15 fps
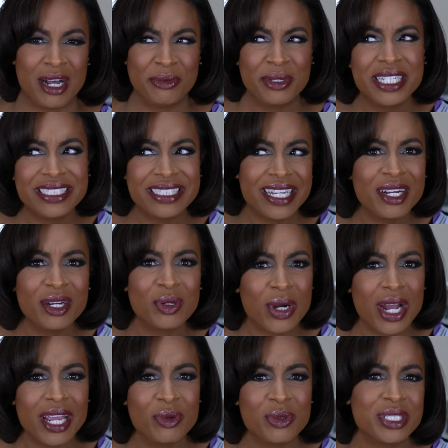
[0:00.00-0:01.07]
I mean, duh,
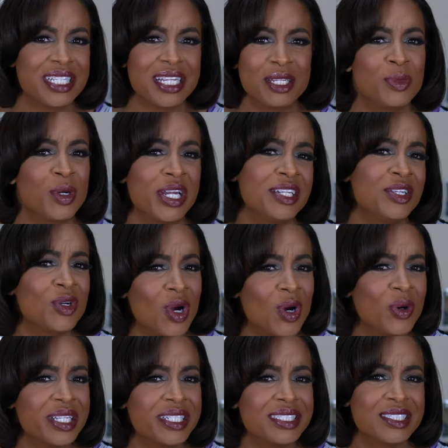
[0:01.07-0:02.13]
right? We're celebrating
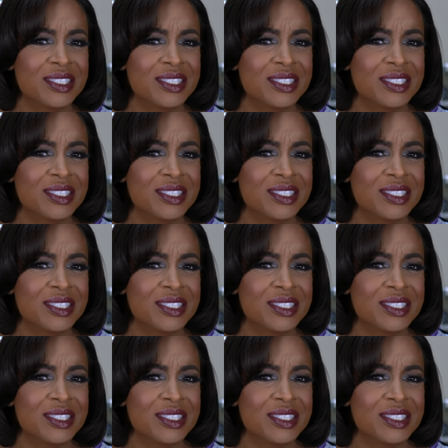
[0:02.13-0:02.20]
growing,